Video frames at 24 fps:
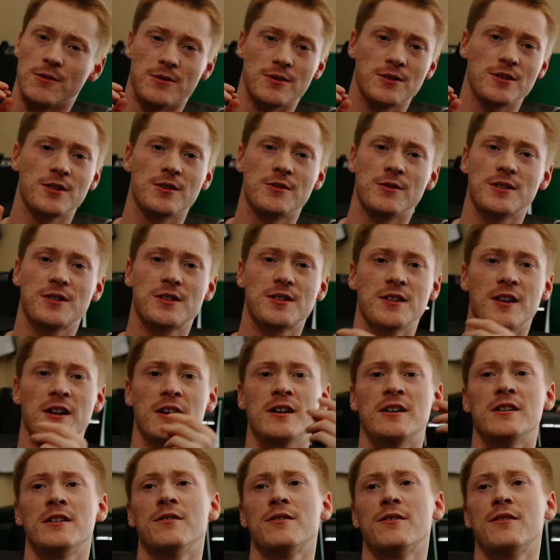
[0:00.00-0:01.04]
So it's
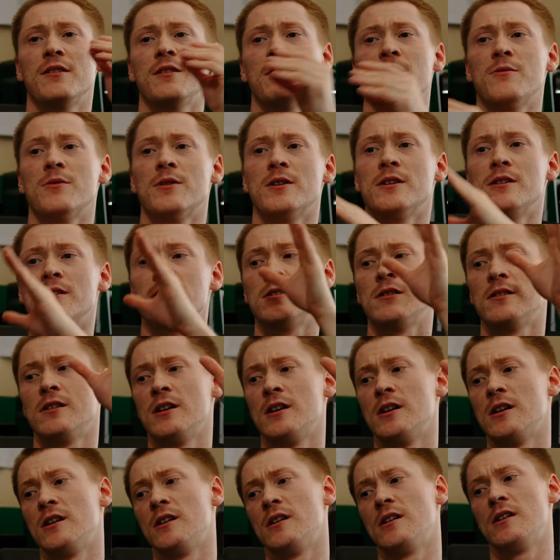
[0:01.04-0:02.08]
not a thing where
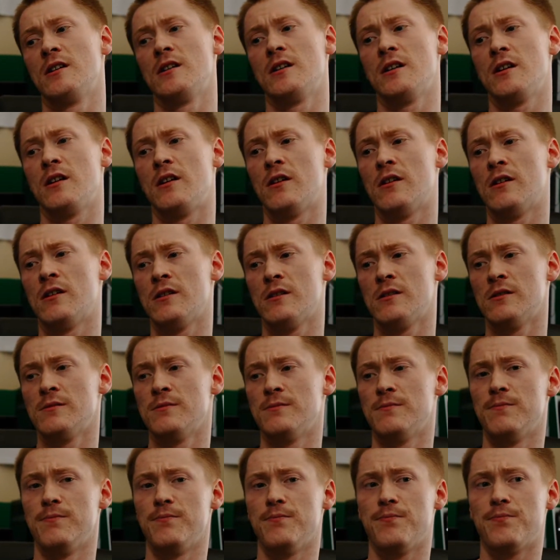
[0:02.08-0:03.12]

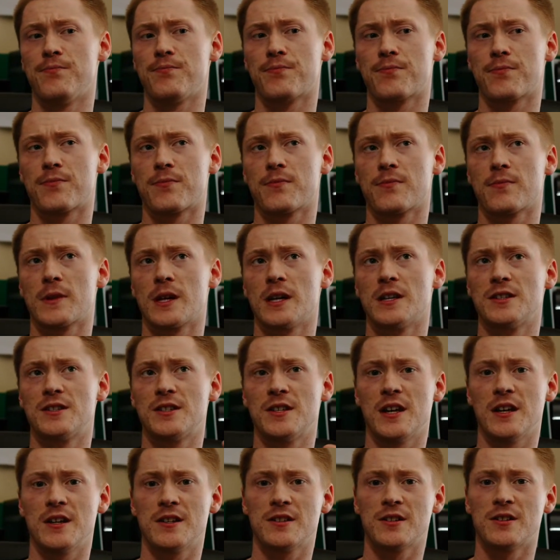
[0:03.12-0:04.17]
um, it
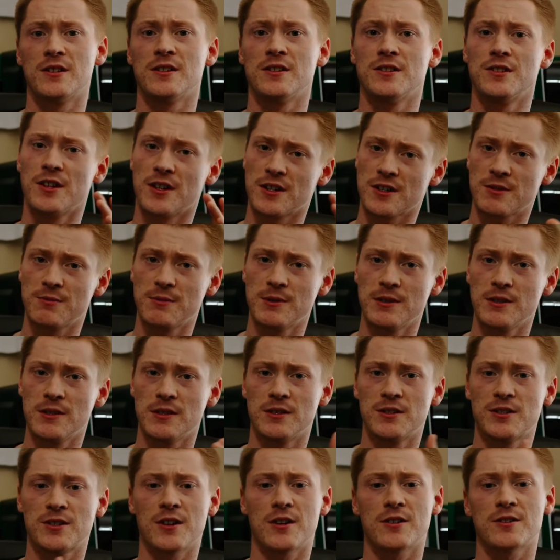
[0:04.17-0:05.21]
takes an adjustment.
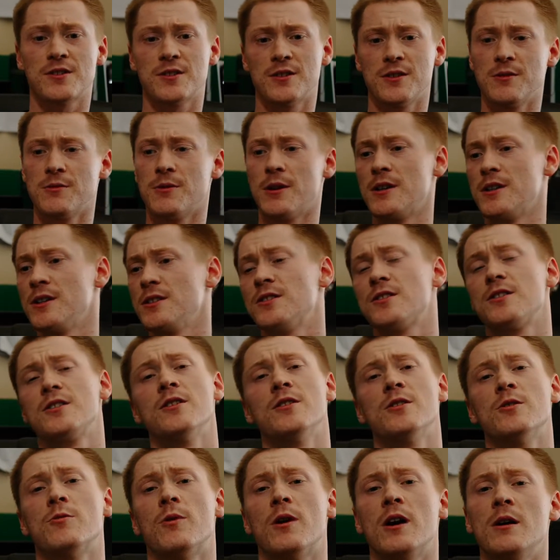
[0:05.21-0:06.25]
His shot's already ready to
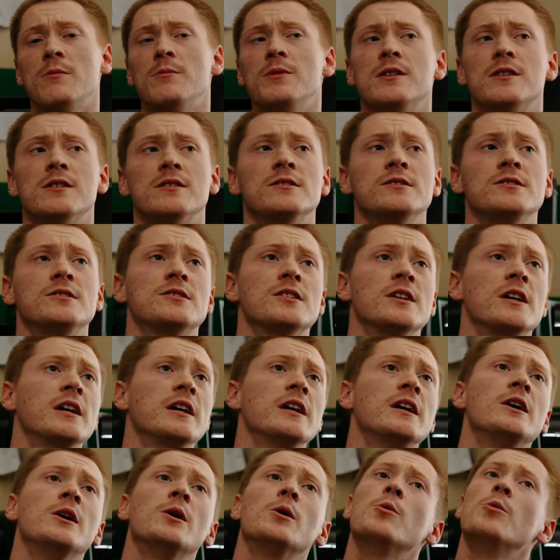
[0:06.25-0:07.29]
go. Why? Because
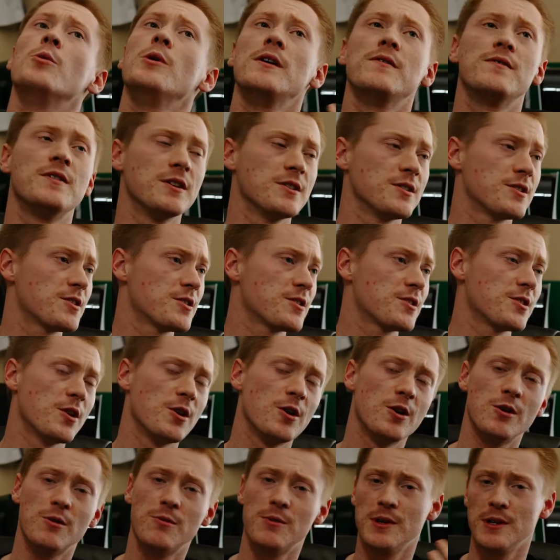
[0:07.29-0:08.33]
we've done
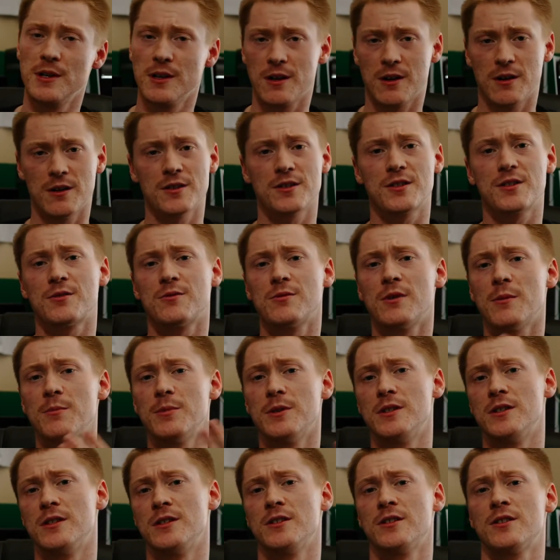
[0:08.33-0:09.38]
so many constant
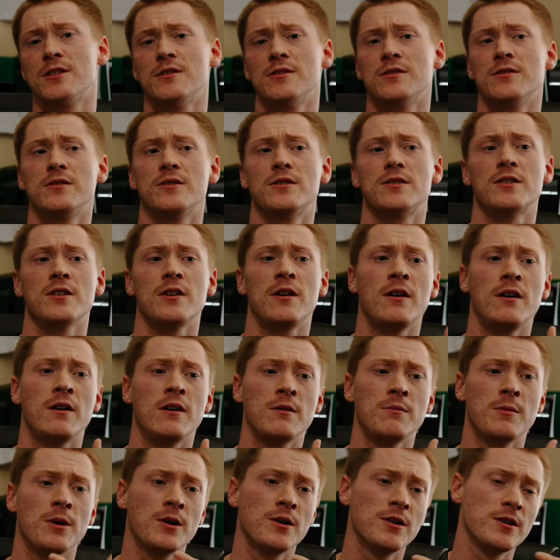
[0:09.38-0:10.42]
repetitions
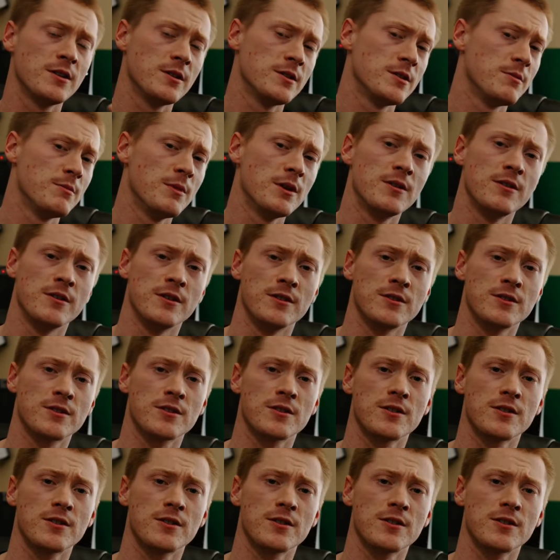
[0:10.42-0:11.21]
um, already in the mid-range.